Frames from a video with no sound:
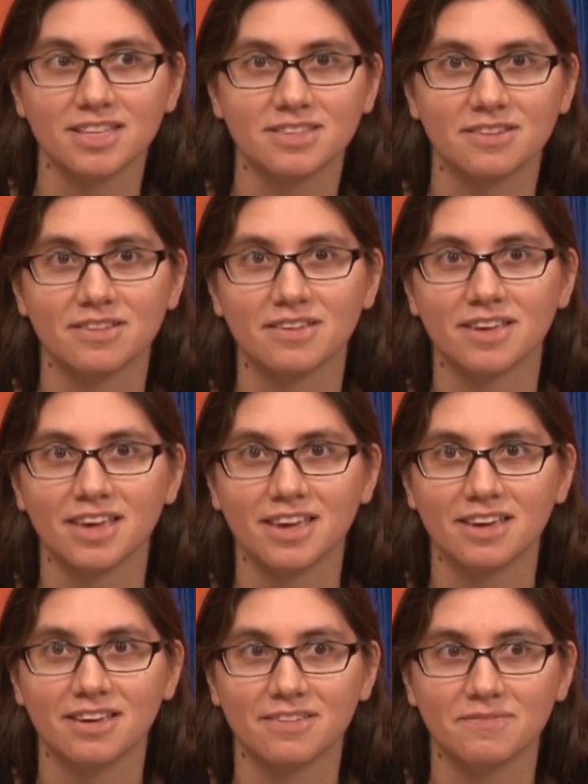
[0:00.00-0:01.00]
It's
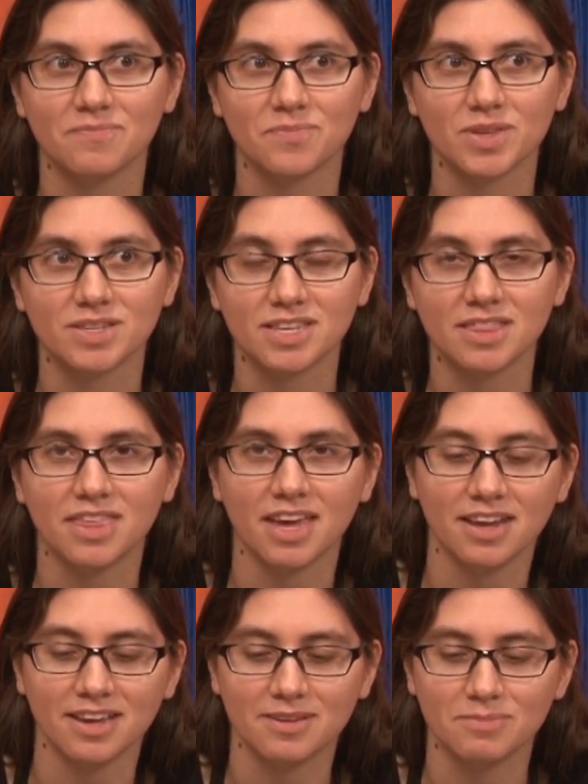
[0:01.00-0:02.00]
a
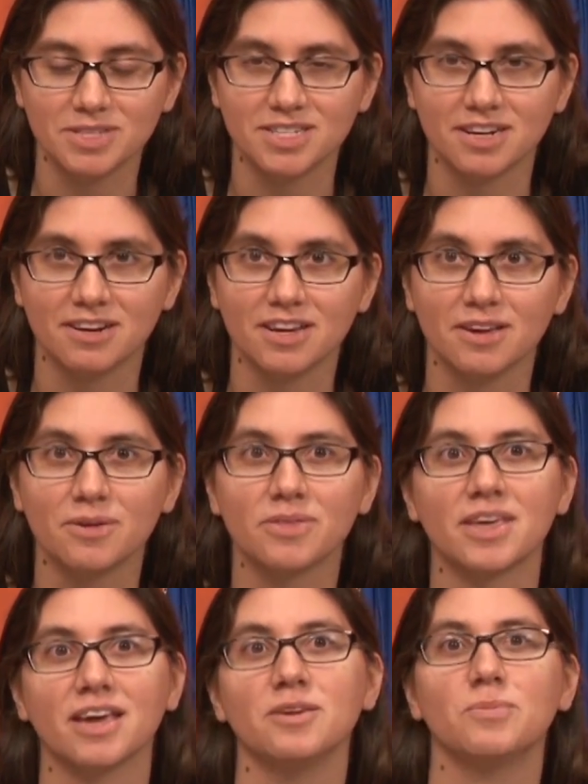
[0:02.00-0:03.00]
synthetic material
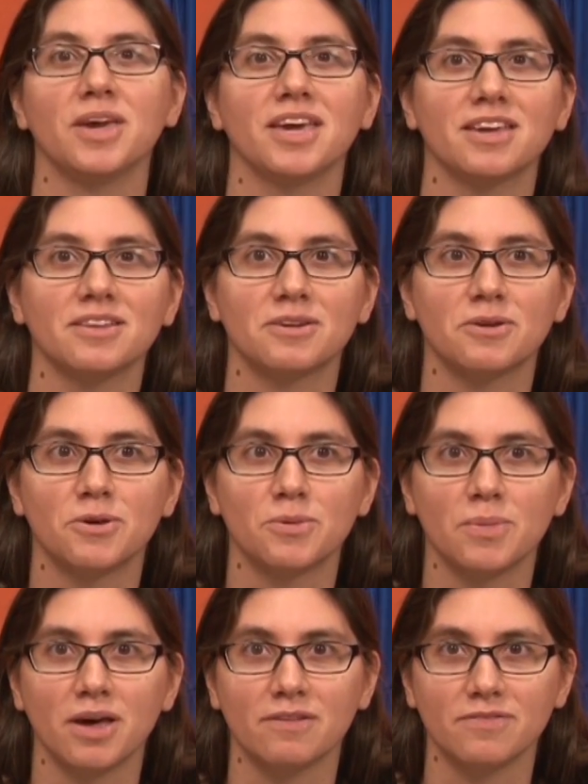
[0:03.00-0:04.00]
that you bake in your
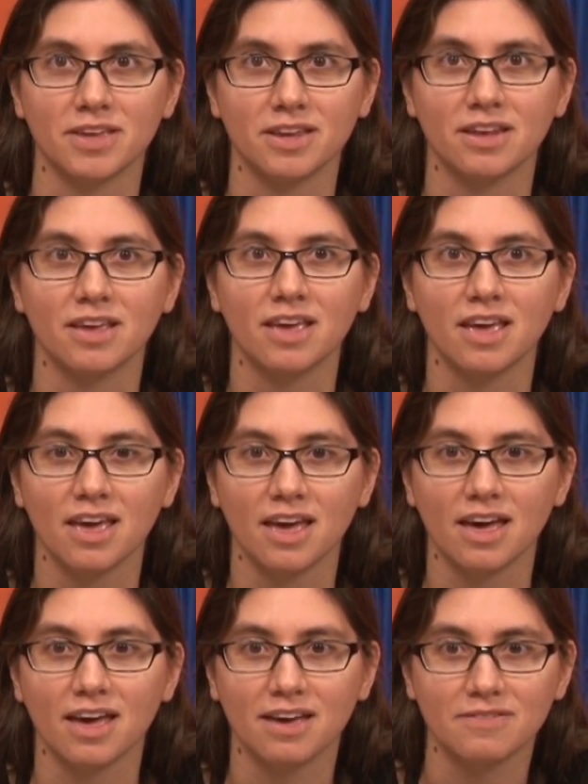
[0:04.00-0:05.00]
home oven
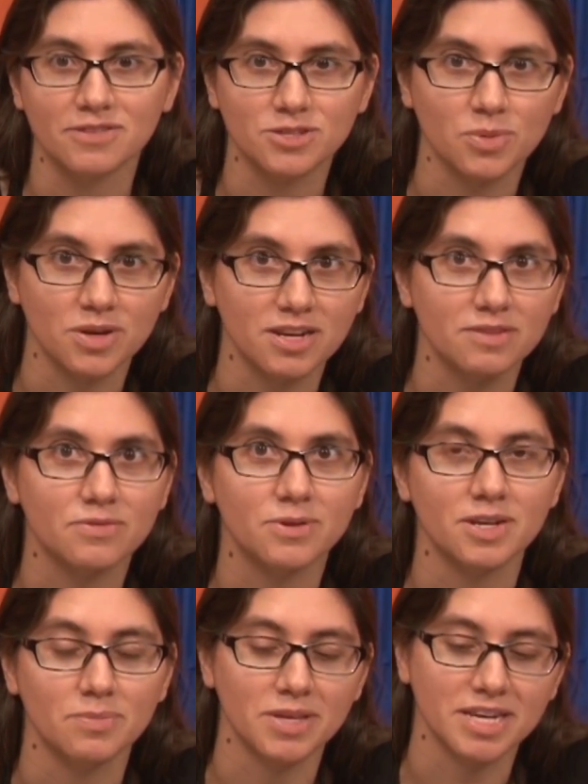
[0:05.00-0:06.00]
for 20 to
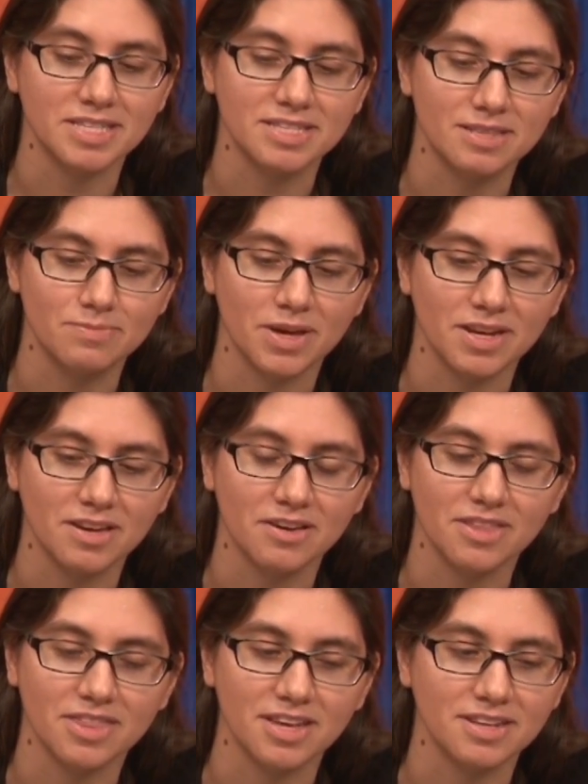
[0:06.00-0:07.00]
40 minutes, depending
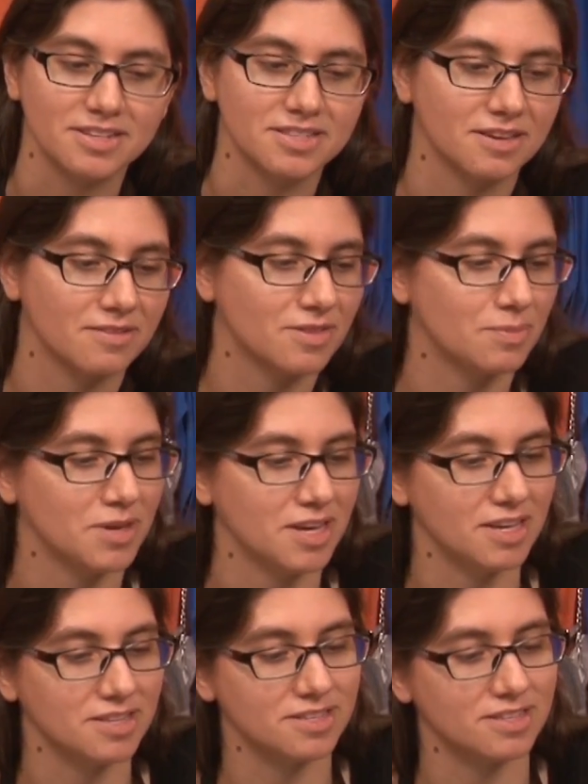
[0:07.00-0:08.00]
on the thickness of the
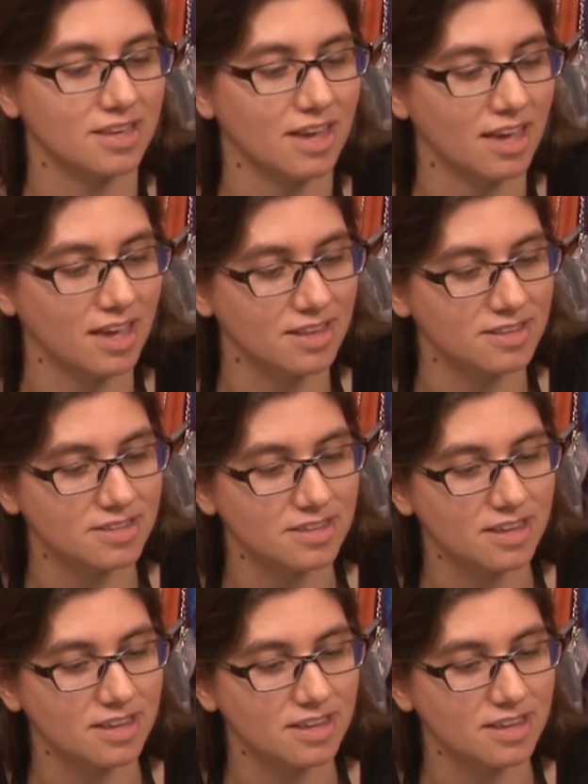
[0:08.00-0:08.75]
piece. And